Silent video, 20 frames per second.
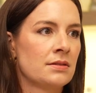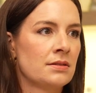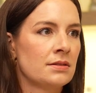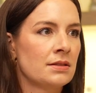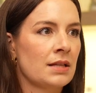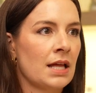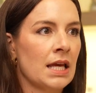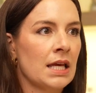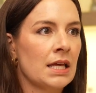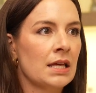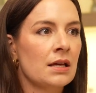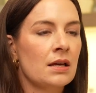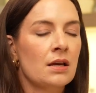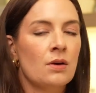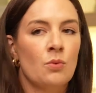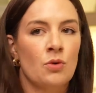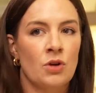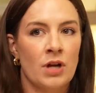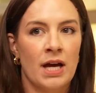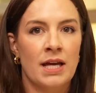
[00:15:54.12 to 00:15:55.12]
Like
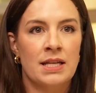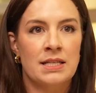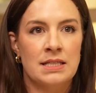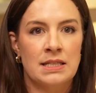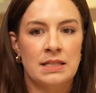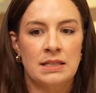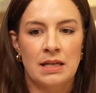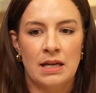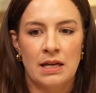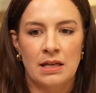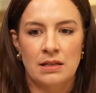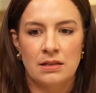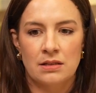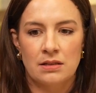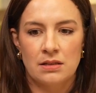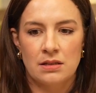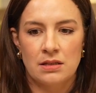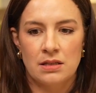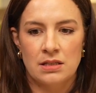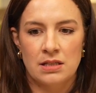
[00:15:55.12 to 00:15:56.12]
when I did get
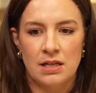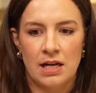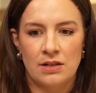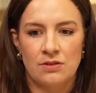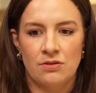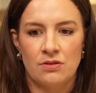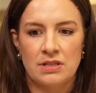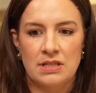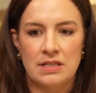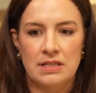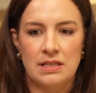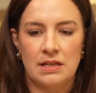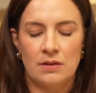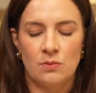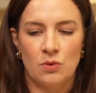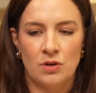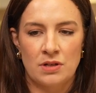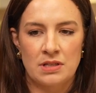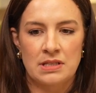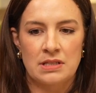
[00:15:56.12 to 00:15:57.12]
the diagnosis that it
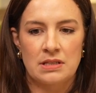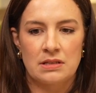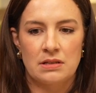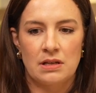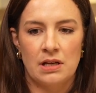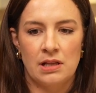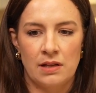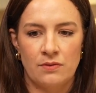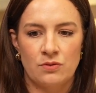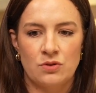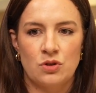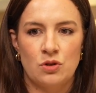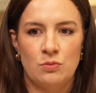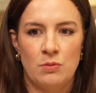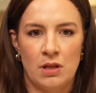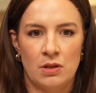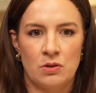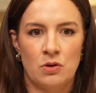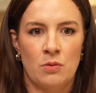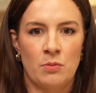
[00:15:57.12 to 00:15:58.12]
was a level 2
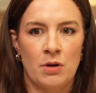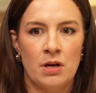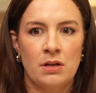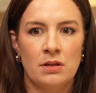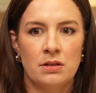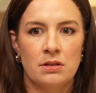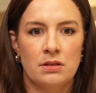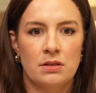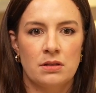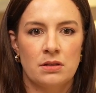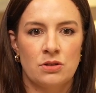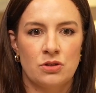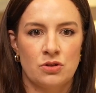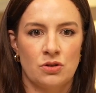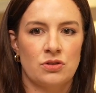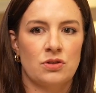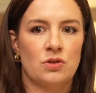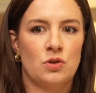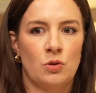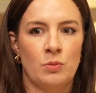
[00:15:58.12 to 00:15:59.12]
melanoma, the
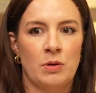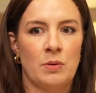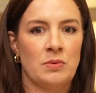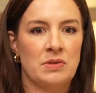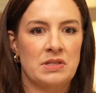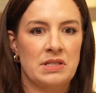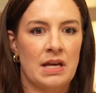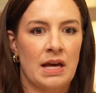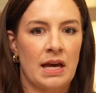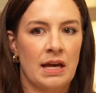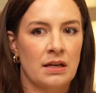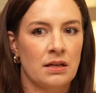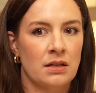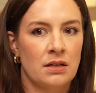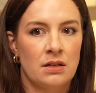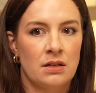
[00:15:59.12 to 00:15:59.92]
doctor called me and was like,